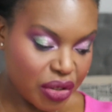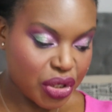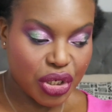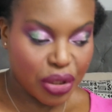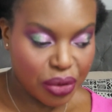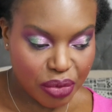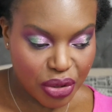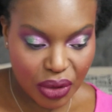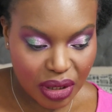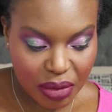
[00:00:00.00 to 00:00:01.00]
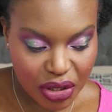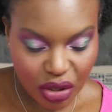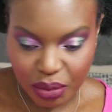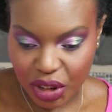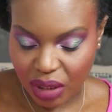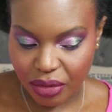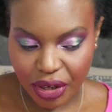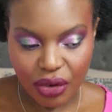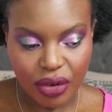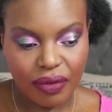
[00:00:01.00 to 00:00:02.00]
just show them to you. Let me stop
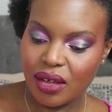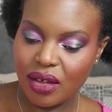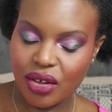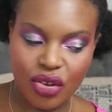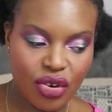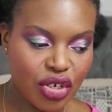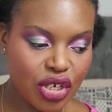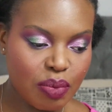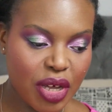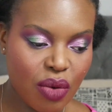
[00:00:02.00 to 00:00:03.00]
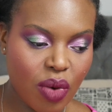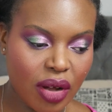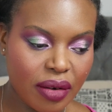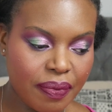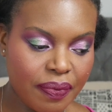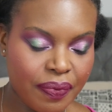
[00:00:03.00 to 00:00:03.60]
jabbering on. Right. I couldn't just pick one.